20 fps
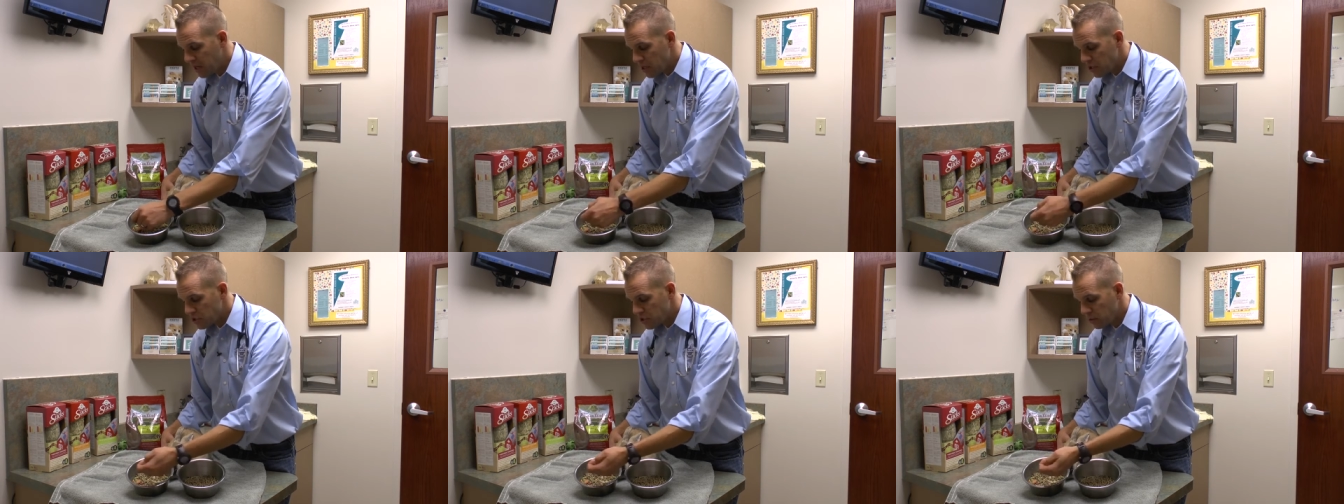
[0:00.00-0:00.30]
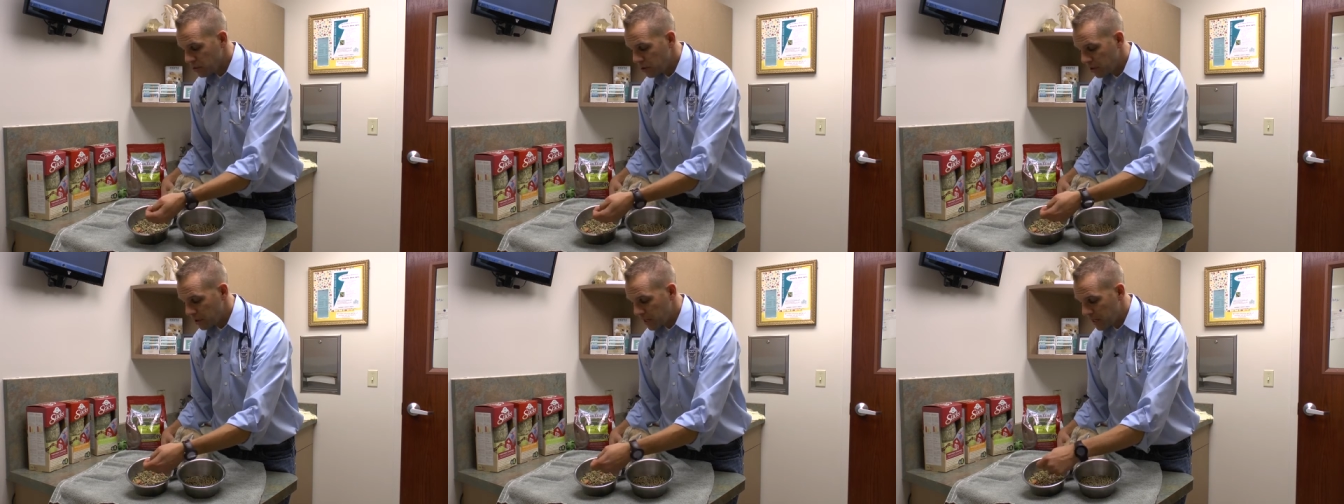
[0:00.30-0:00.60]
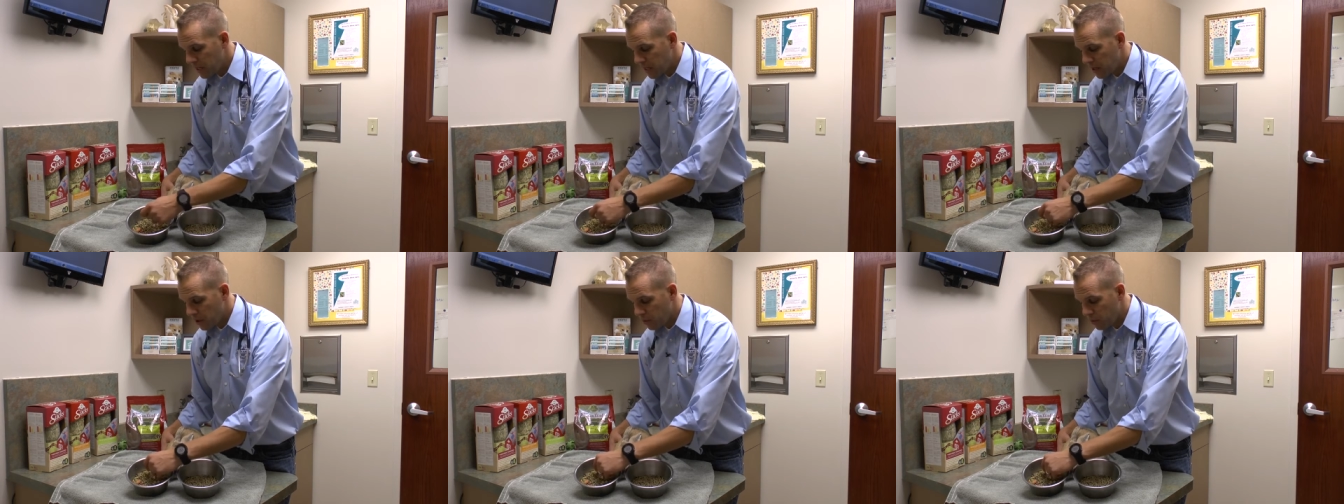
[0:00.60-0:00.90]
So
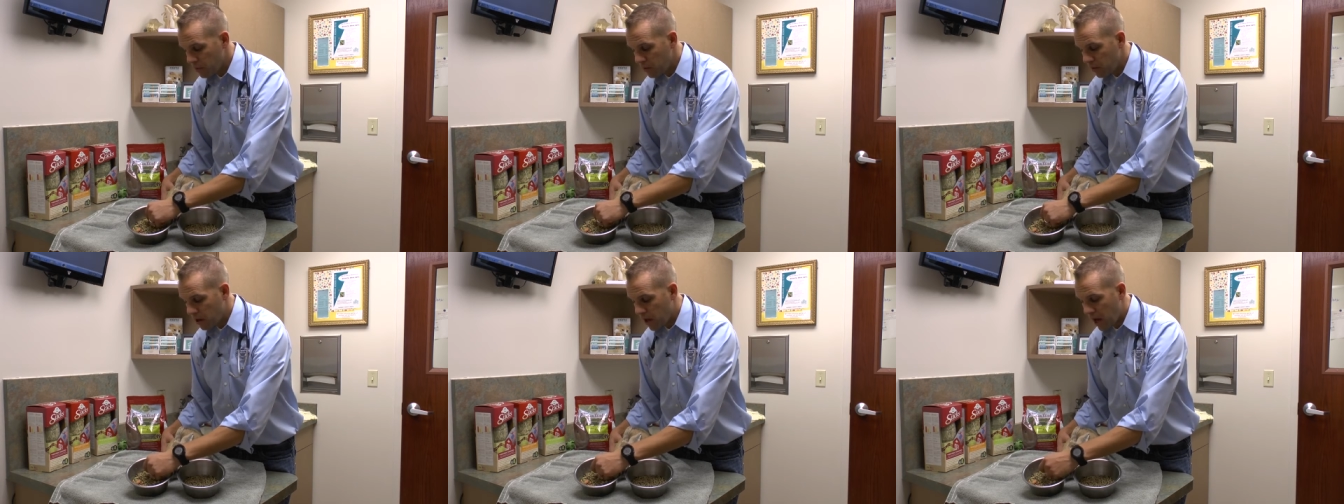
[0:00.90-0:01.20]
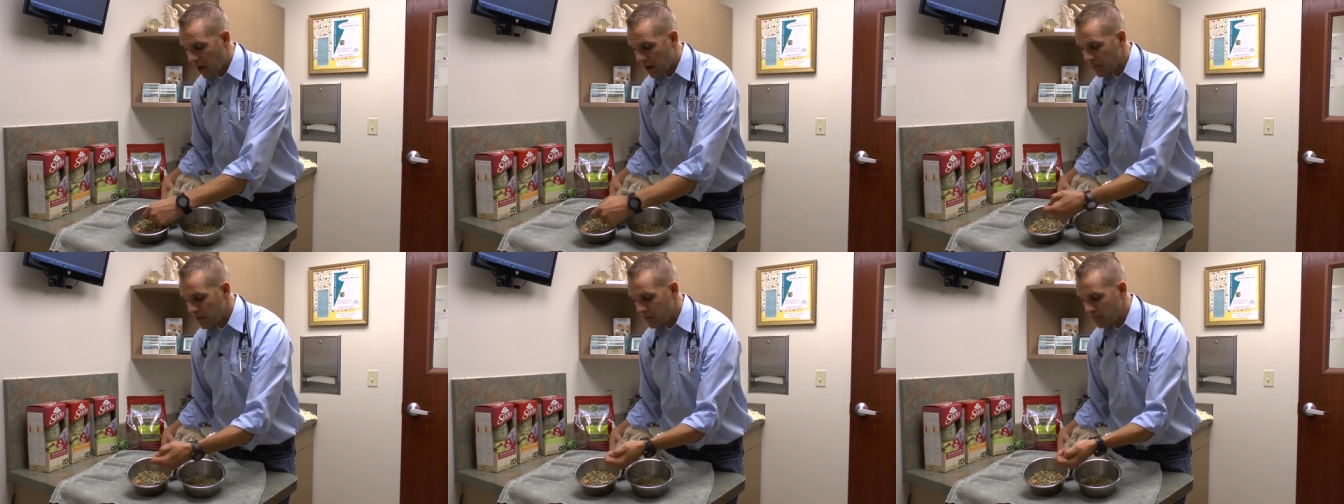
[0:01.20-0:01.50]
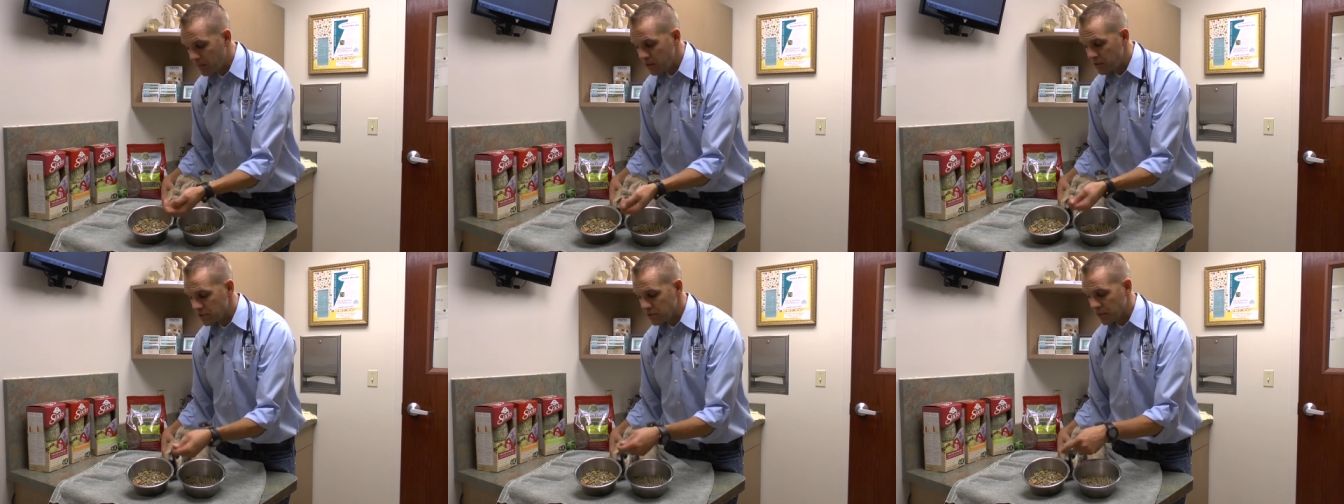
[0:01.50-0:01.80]
looking at a real
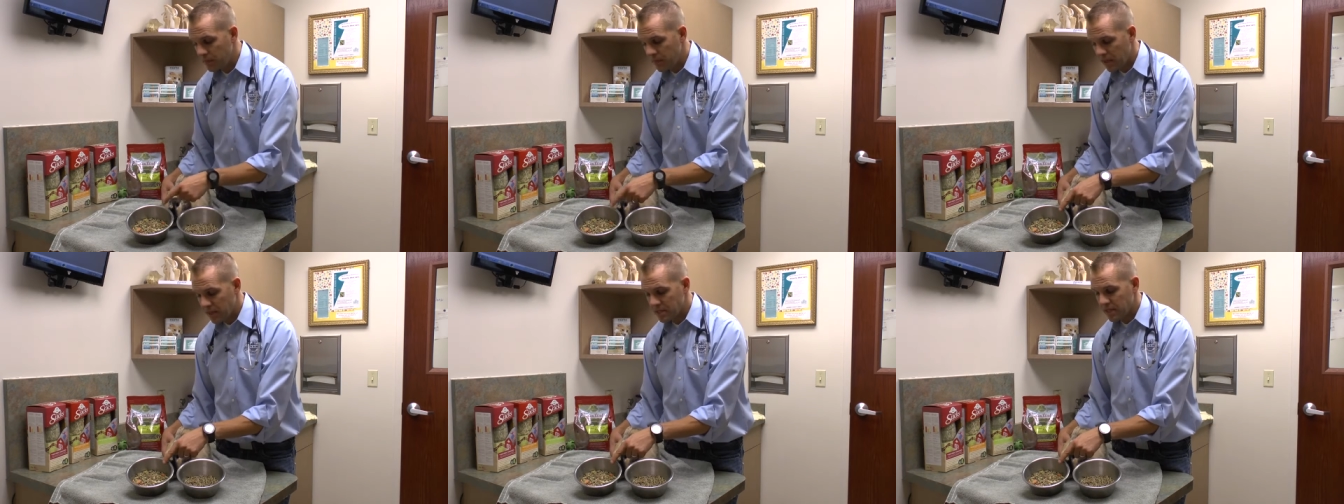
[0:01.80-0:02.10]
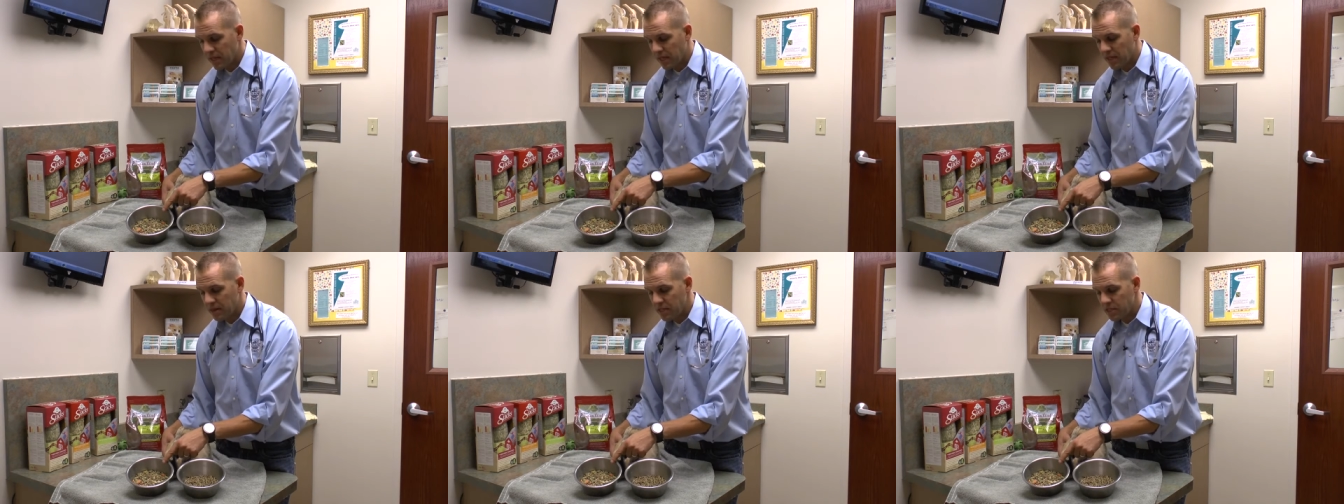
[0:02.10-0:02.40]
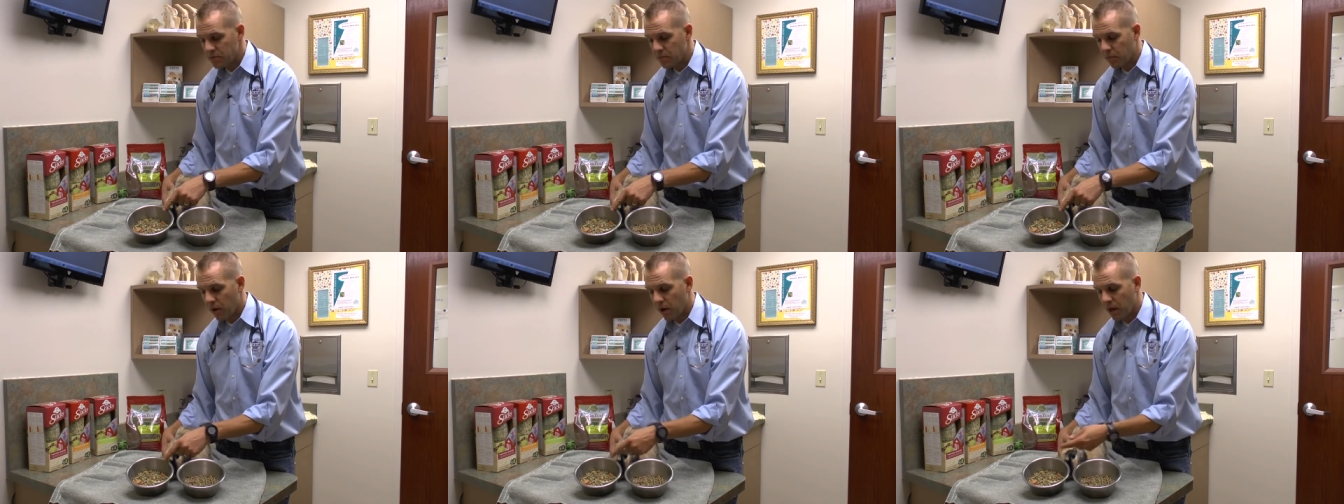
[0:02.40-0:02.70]
common muesli mix like
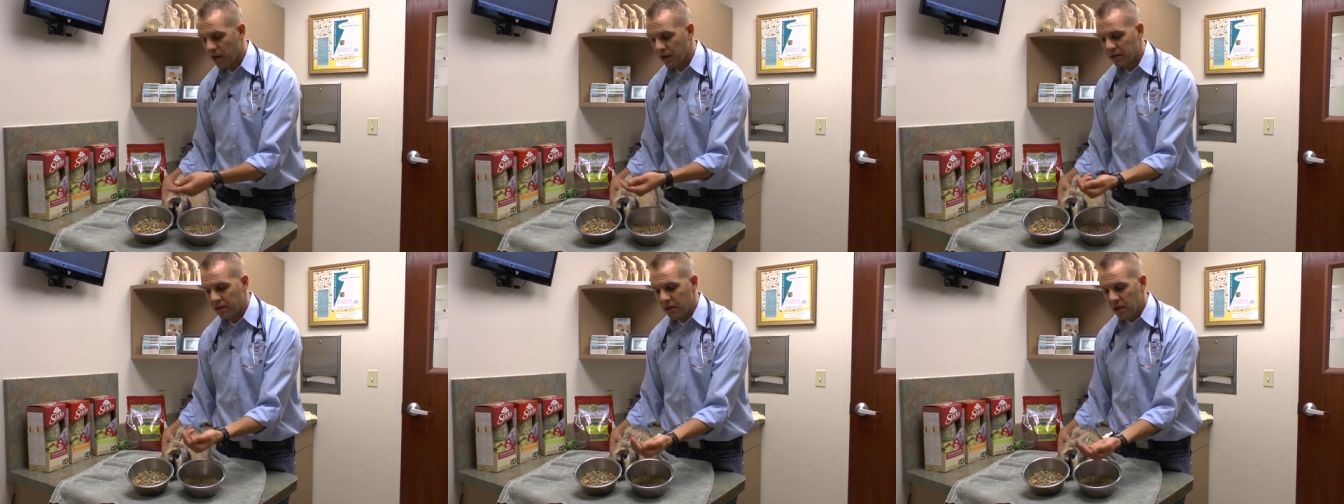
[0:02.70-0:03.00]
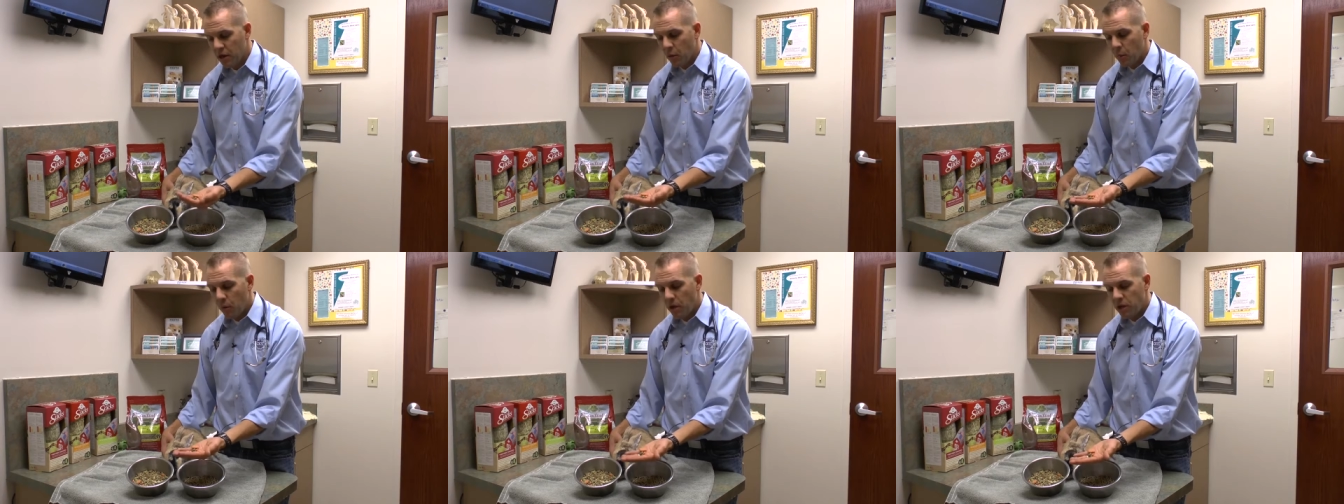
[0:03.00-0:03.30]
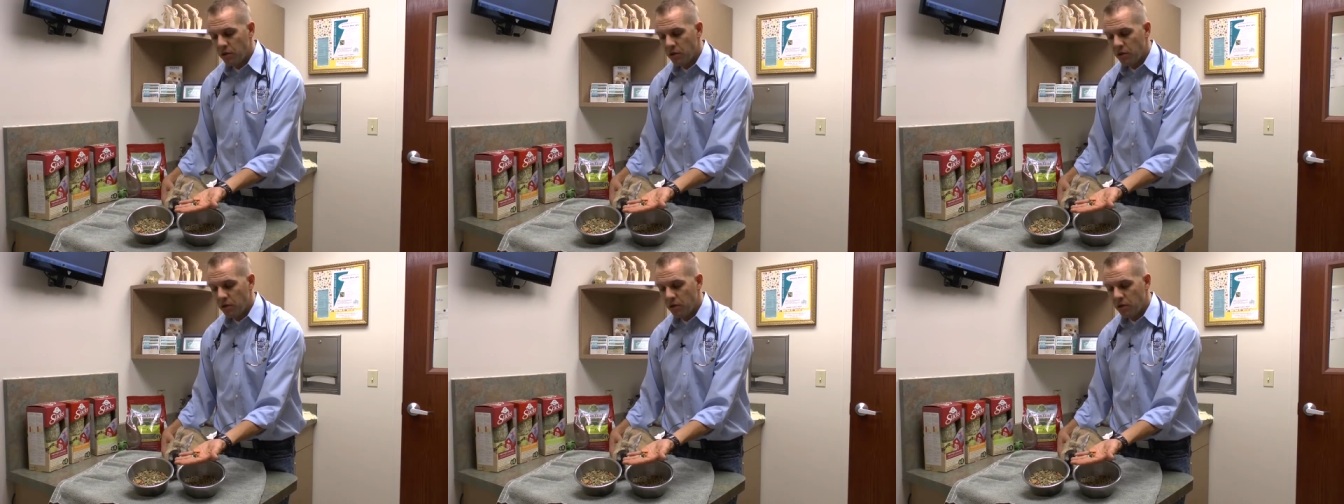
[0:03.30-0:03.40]
this product, what